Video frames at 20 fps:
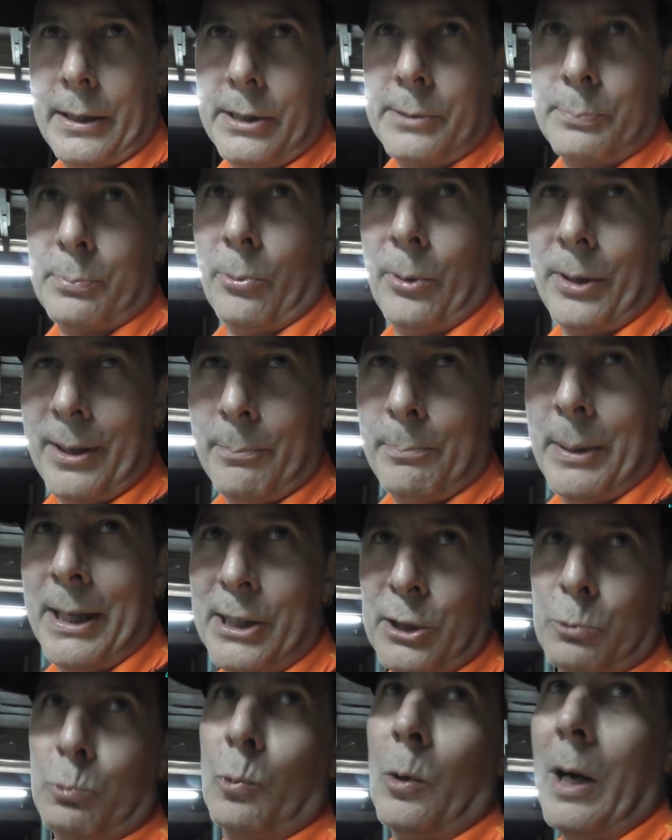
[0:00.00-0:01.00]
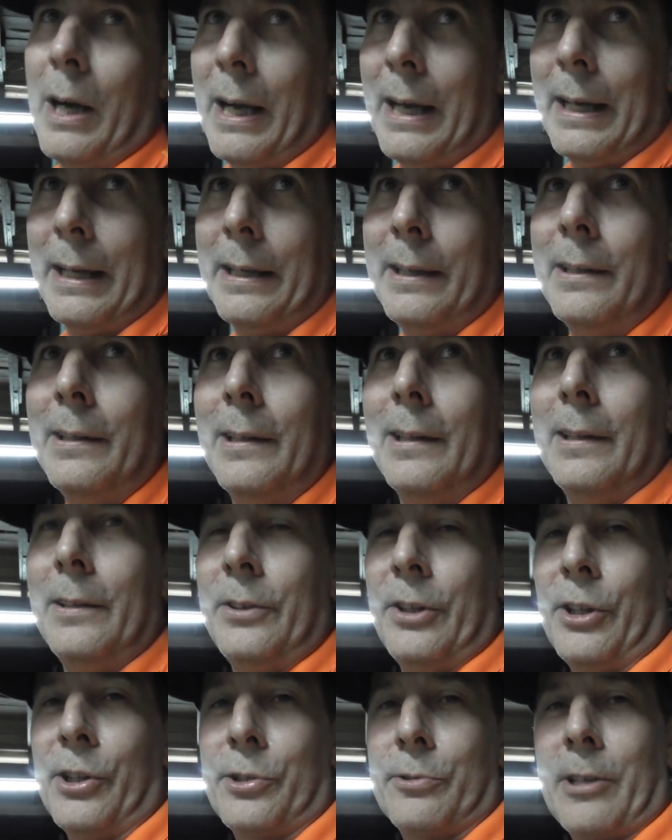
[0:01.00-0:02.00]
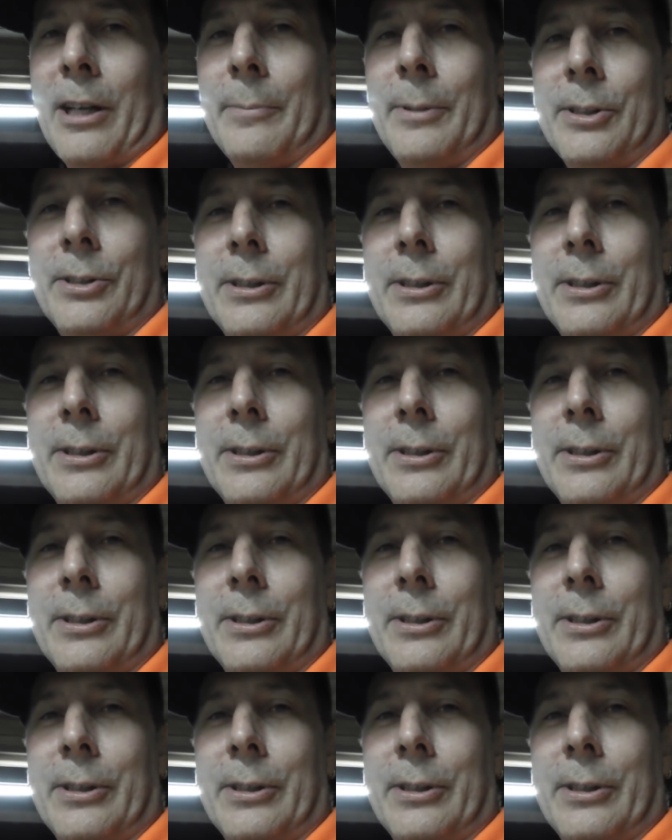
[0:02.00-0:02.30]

is probably the best way to describe it.